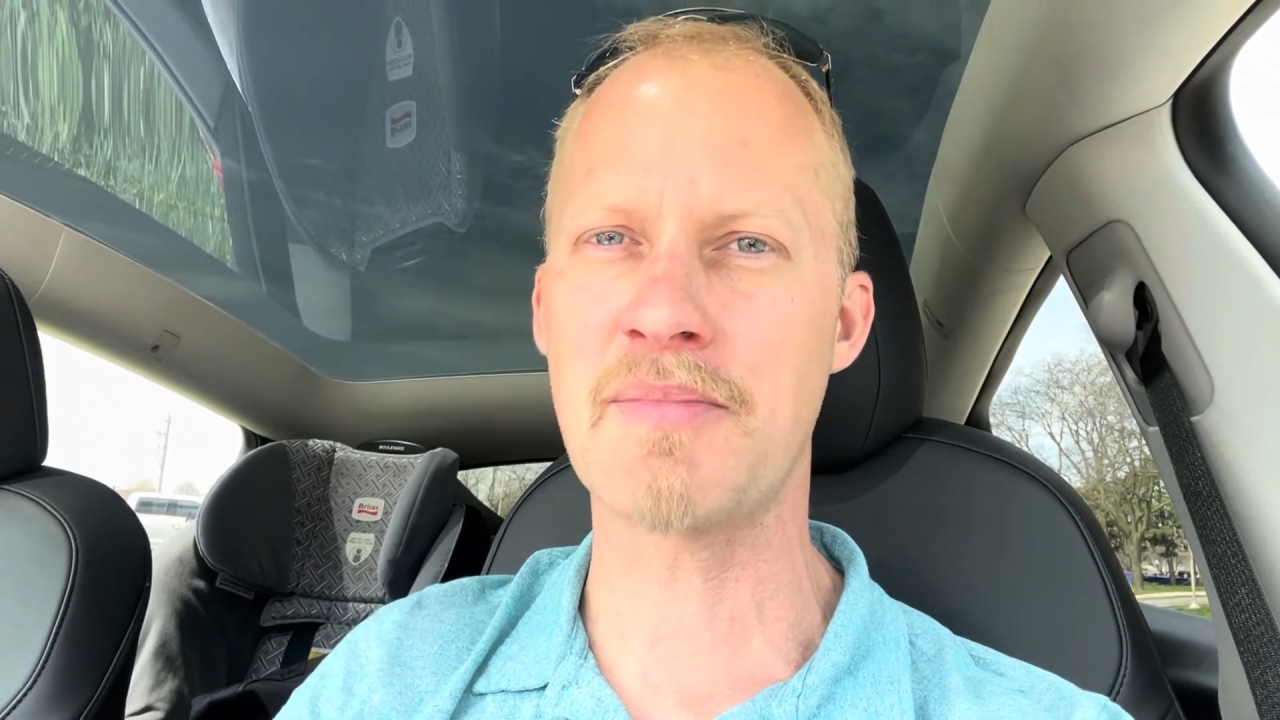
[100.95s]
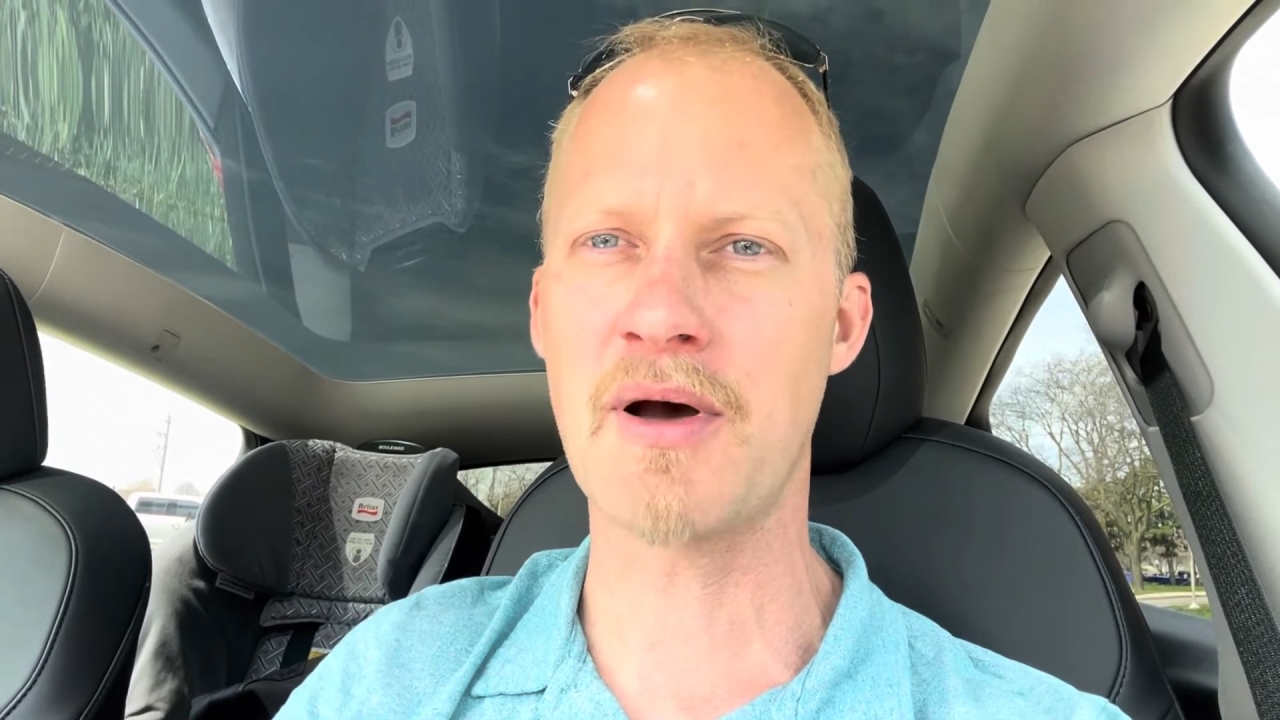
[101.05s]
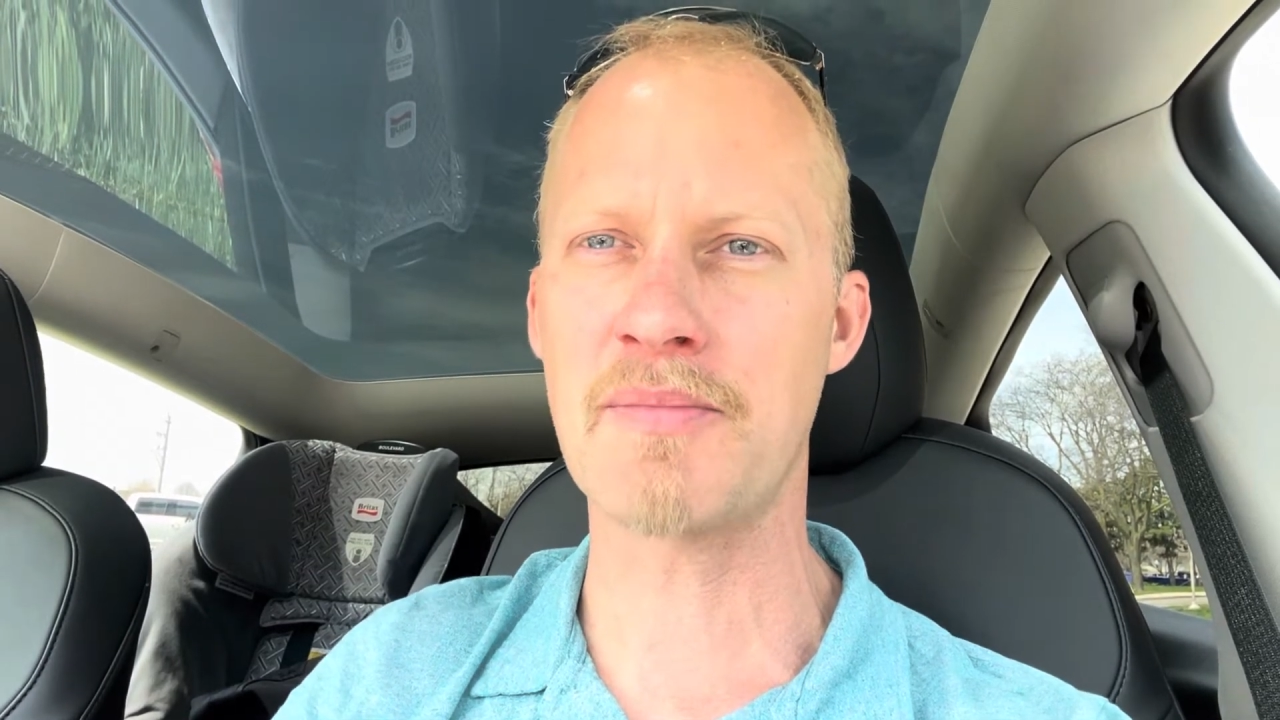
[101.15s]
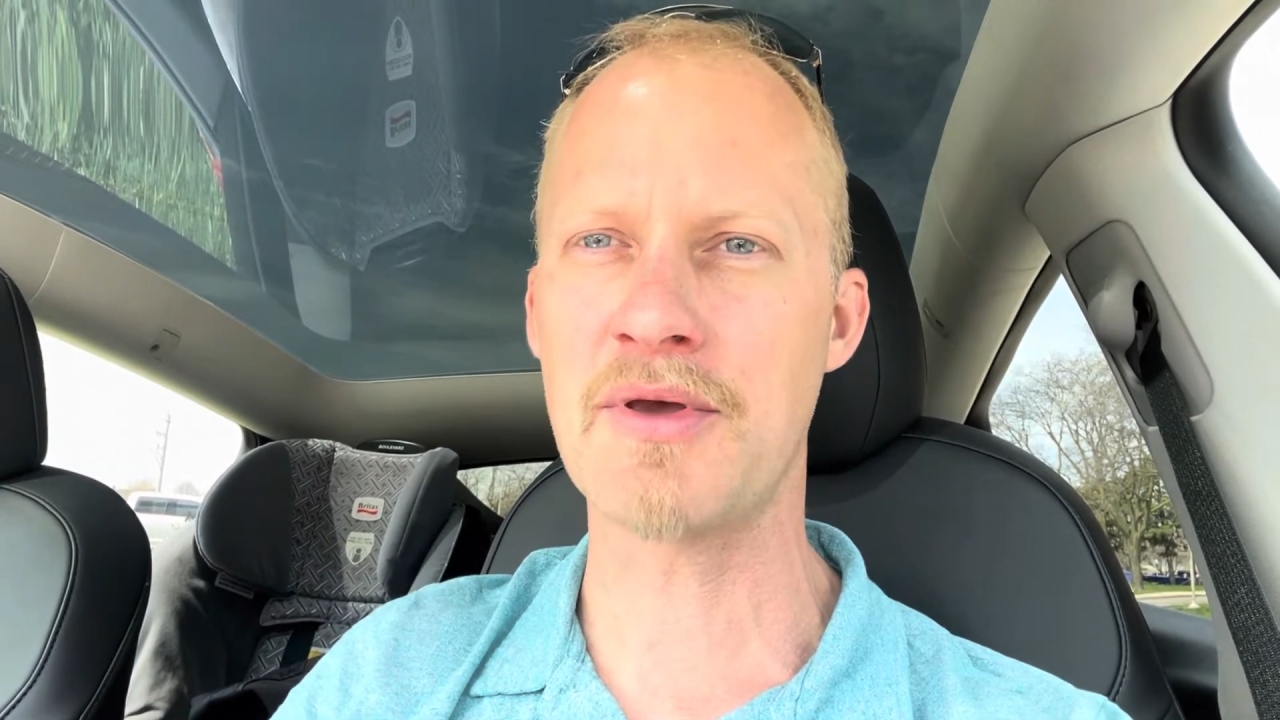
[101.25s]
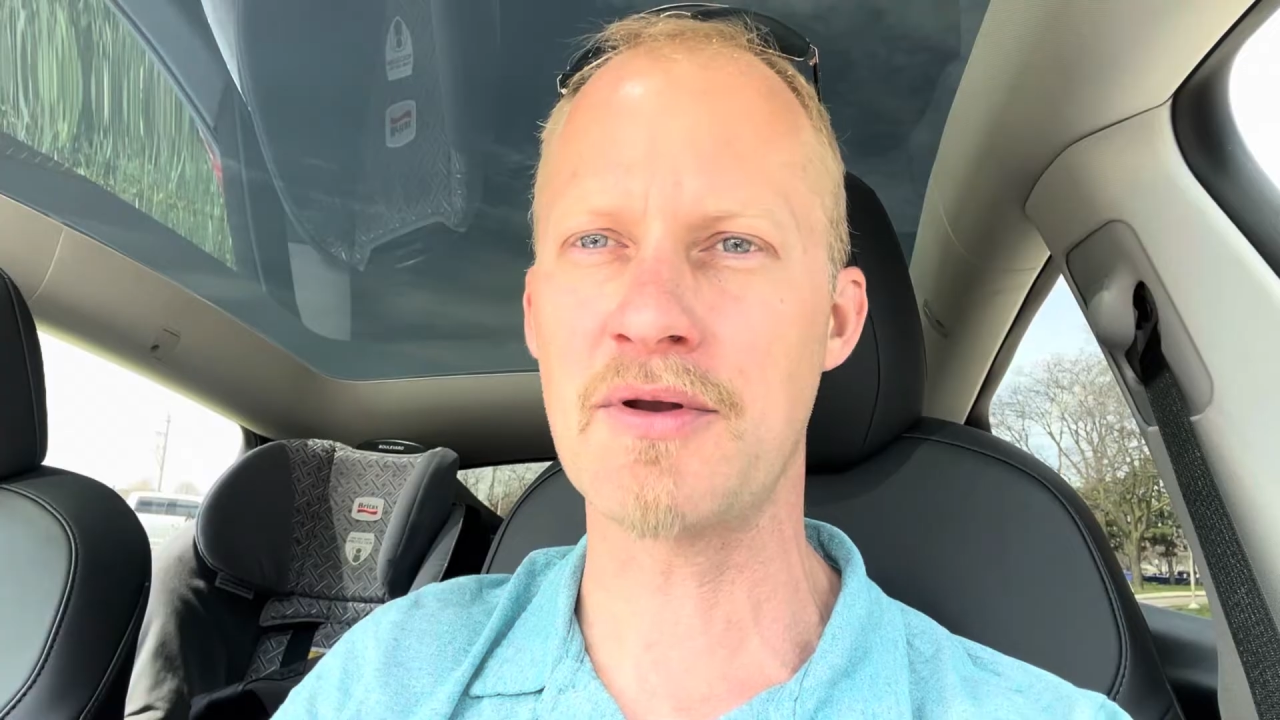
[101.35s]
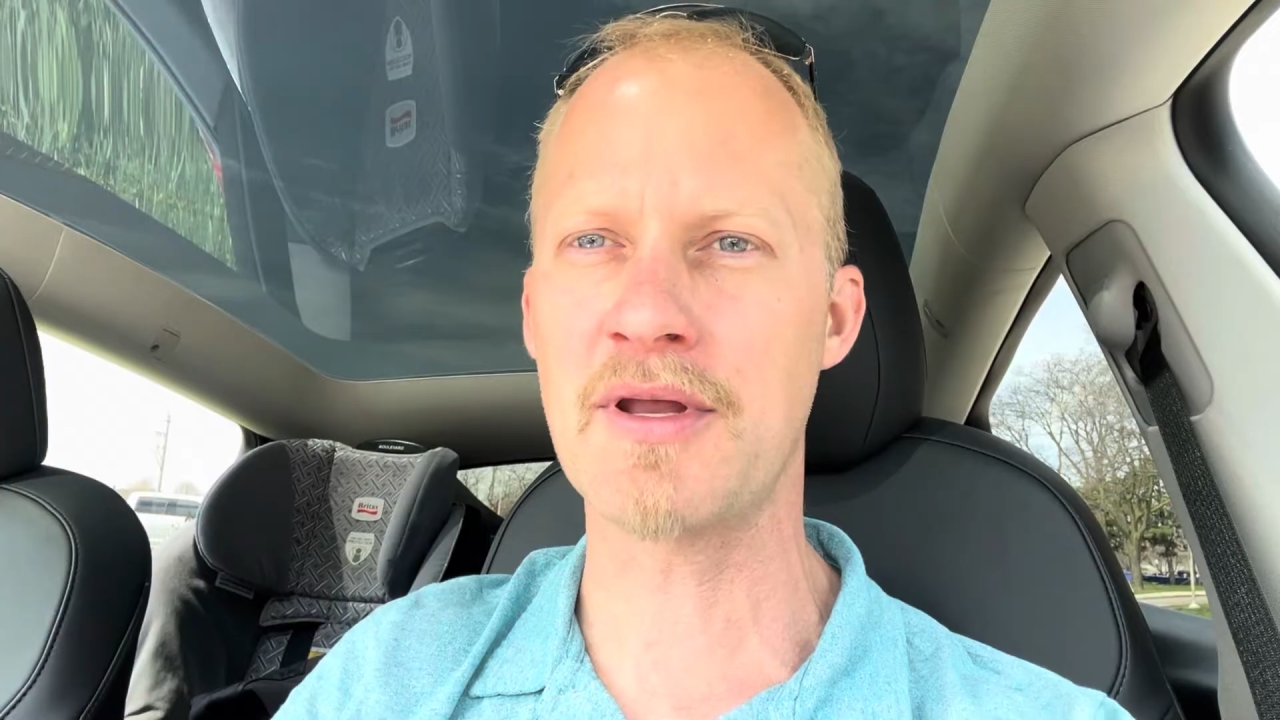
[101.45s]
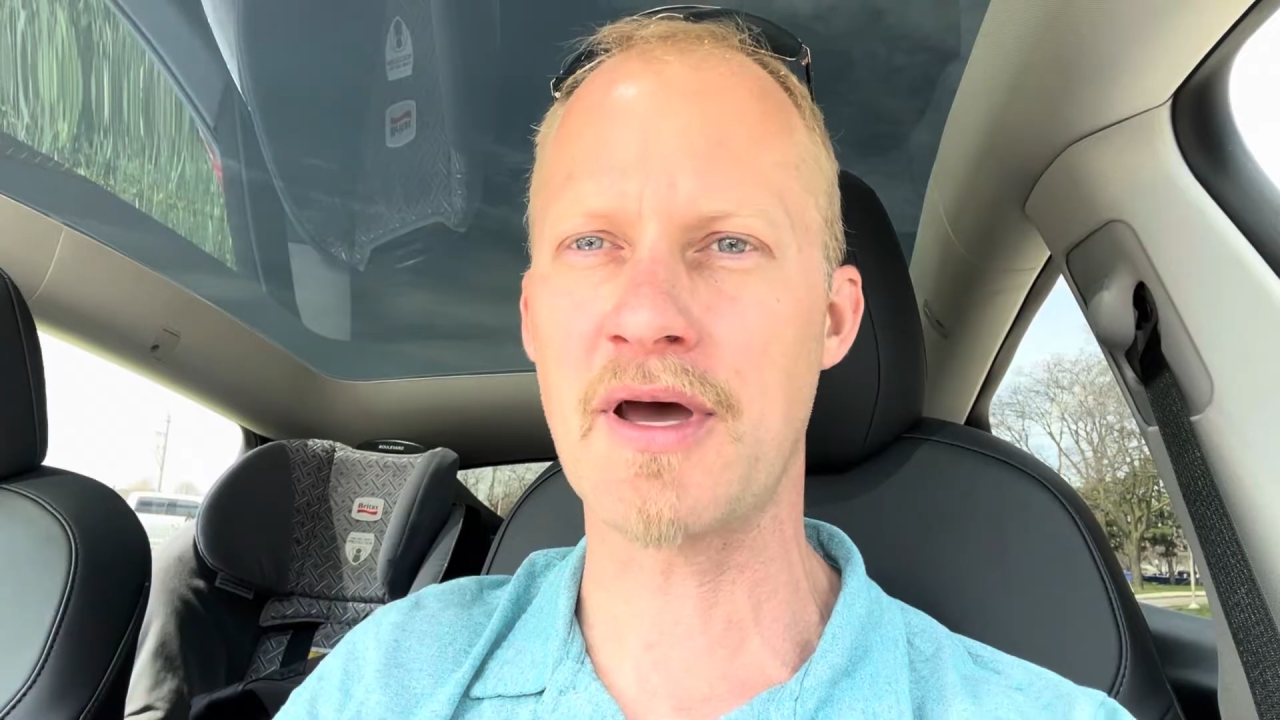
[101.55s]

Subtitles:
pump unit.